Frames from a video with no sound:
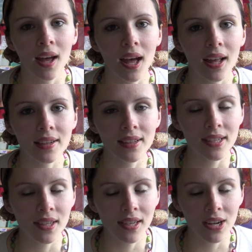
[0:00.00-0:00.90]
and they
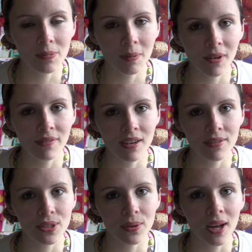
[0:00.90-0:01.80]
turned out to be my
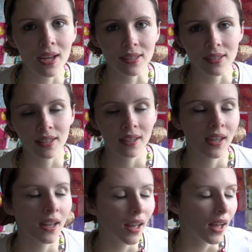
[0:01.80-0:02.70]
favourite squares.
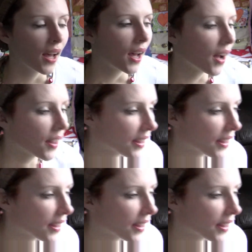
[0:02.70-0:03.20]
I